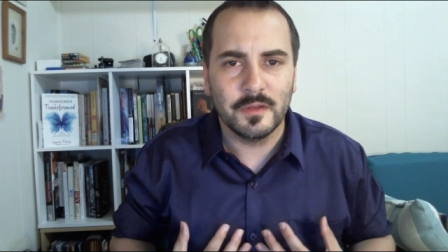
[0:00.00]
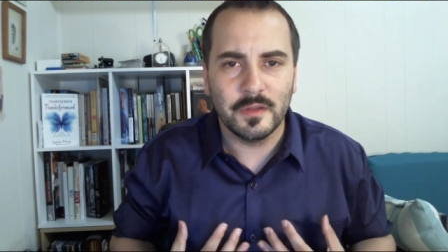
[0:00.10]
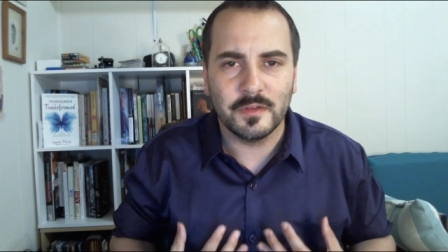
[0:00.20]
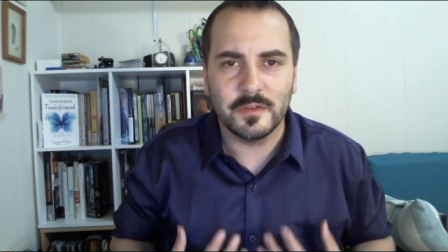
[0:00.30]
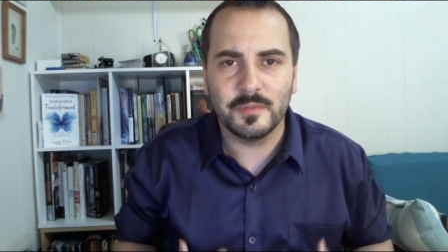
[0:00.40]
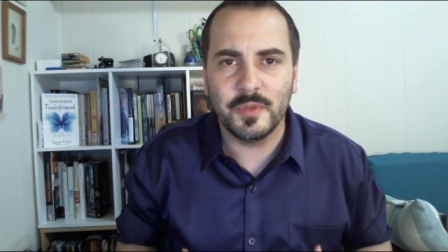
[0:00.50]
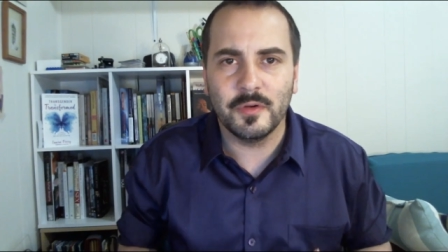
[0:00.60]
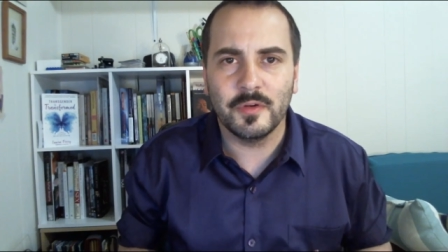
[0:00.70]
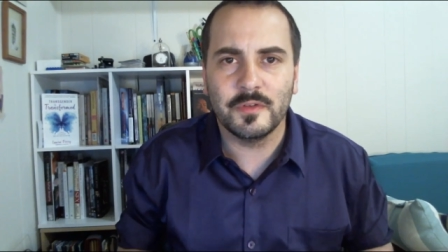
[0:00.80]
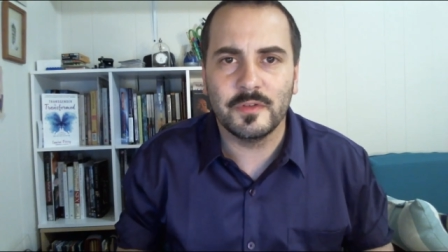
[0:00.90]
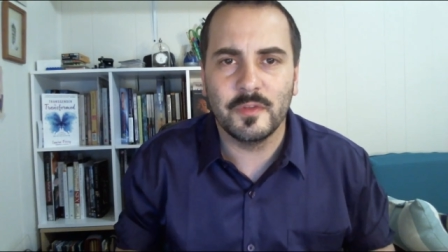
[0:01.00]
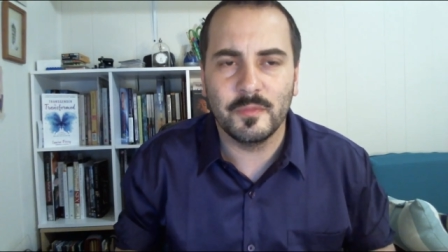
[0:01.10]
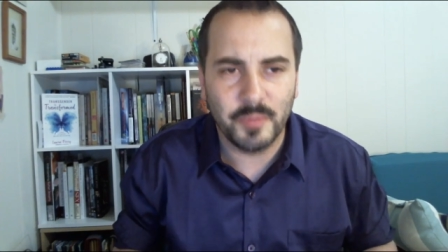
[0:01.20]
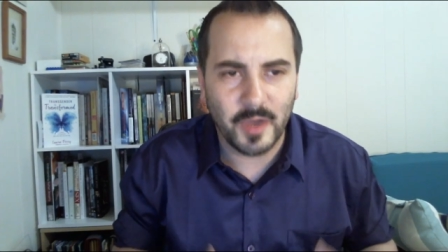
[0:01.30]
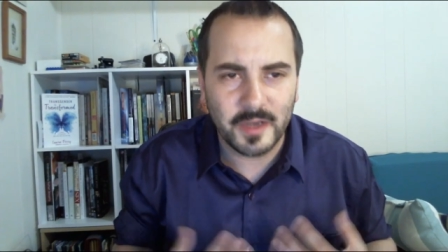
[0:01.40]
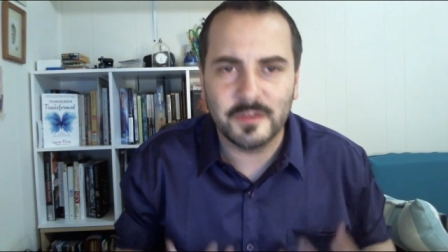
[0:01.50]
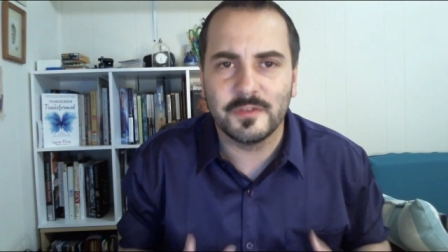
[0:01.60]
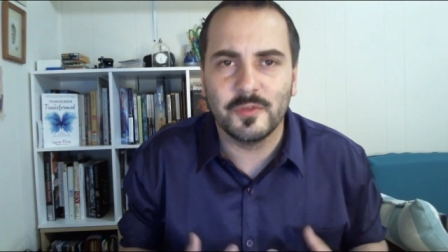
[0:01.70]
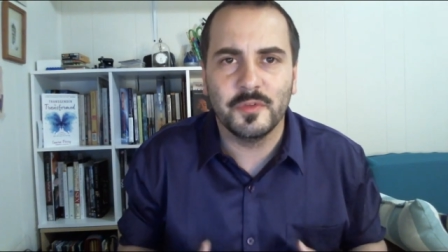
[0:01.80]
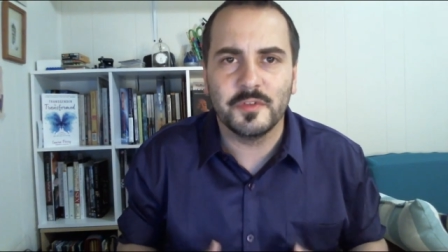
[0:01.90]
and spirit, their body,
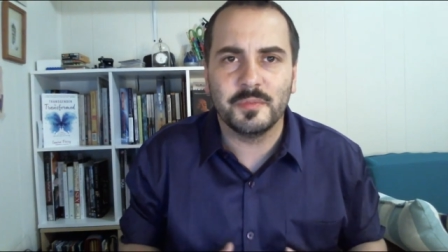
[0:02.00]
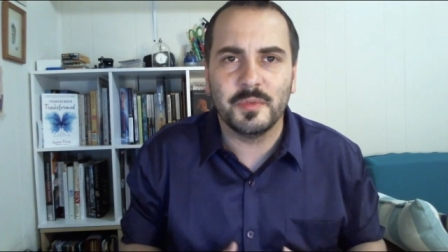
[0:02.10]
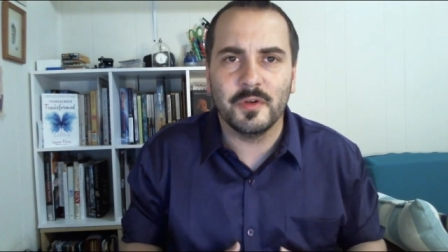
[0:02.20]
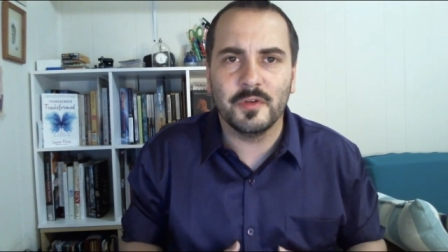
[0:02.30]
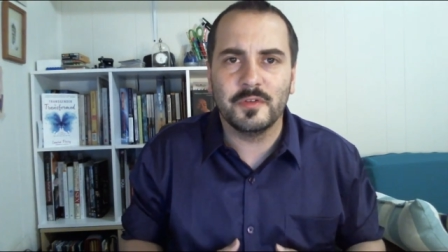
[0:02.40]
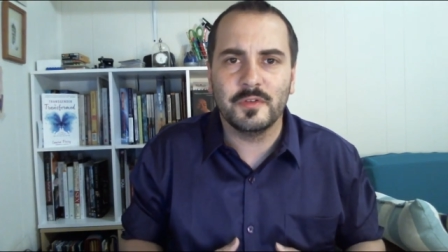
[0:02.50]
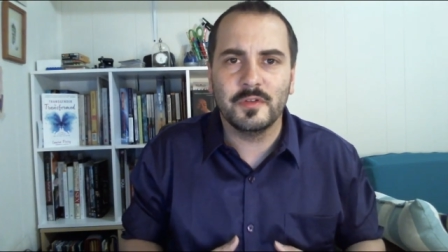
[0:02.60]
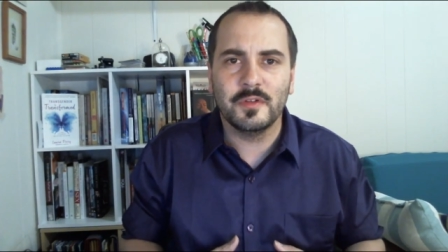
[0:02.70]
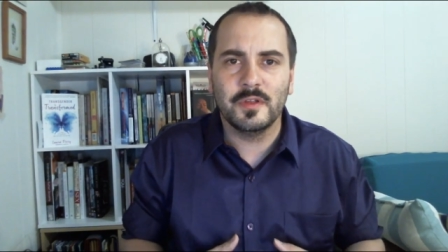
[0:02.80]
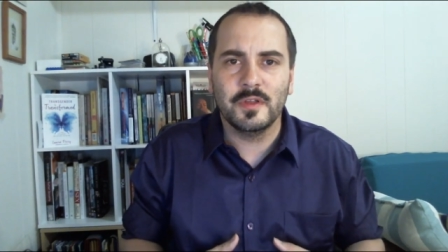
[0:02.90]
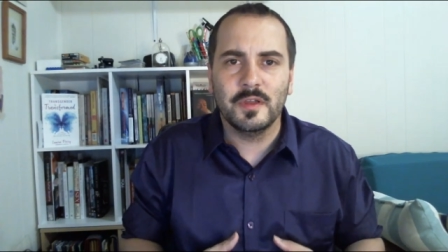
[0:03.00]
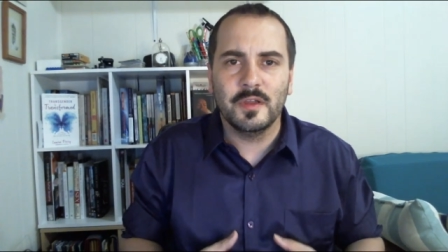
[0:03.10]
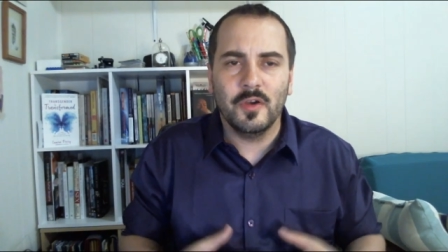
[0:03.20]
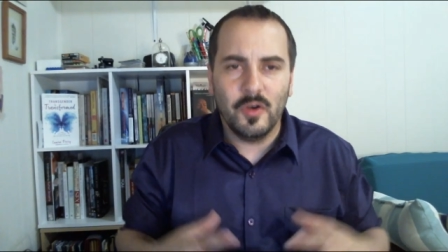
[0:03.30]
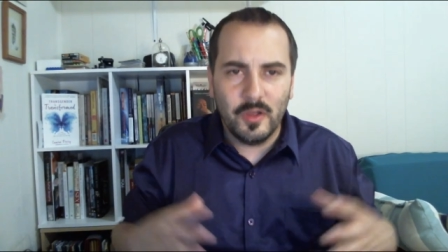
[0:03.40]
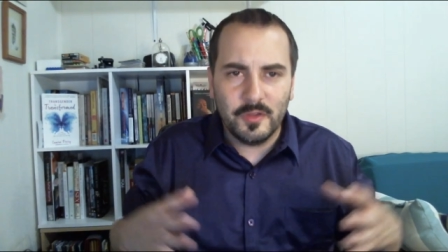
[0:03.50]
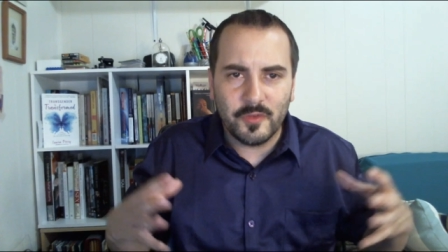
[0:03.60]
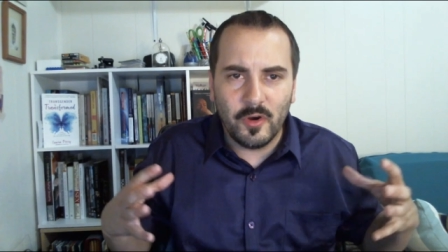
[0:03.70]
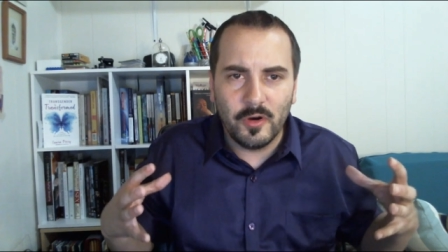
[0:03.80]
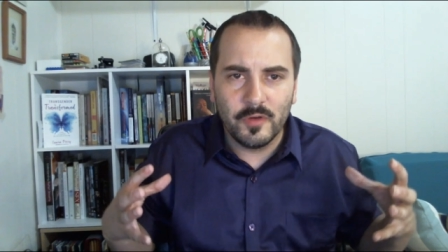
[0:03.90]
soul, and spirit, as
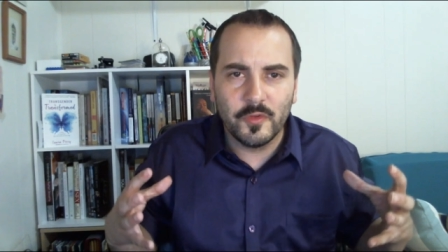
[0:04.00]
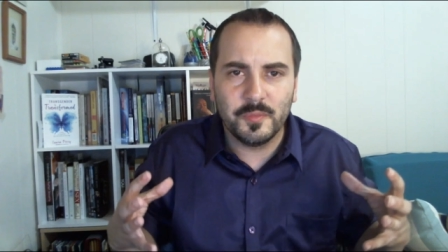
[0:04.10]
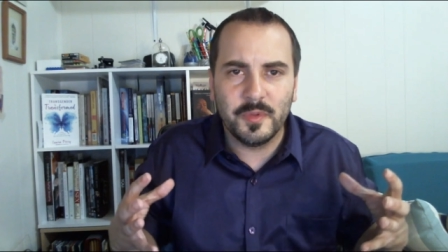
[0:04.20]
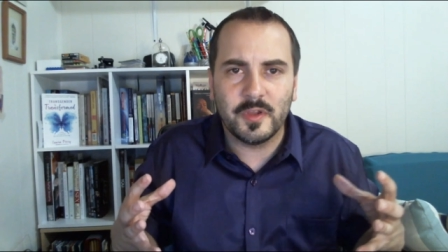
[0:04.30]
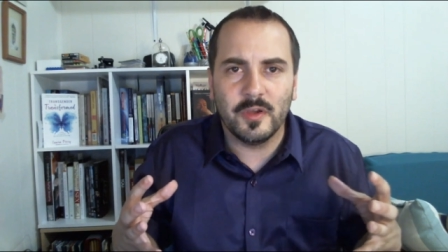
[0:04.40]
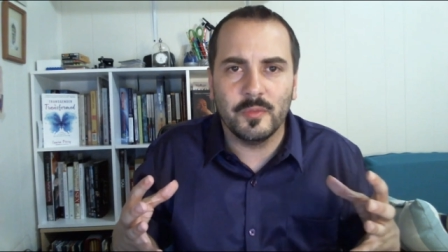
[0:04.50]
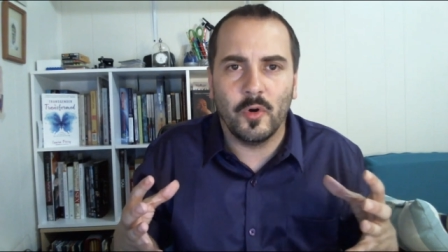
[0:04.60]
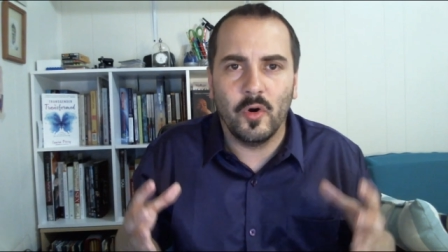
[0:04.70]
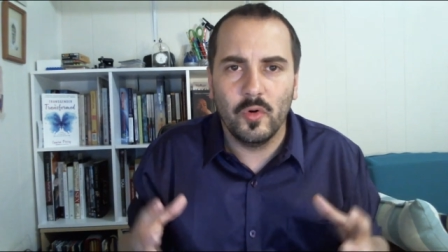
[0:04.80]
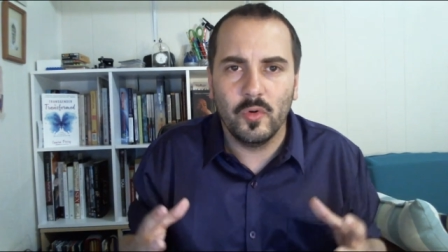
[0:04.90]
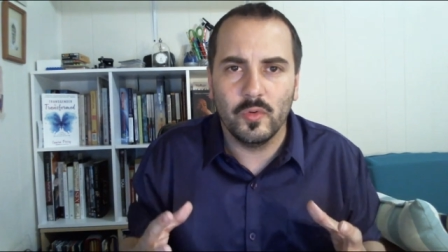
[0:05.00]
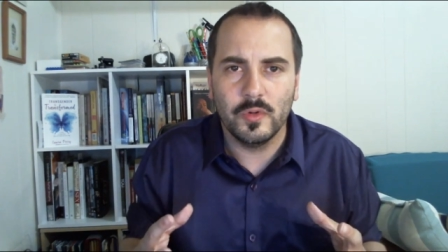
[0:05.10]
all of those become whole.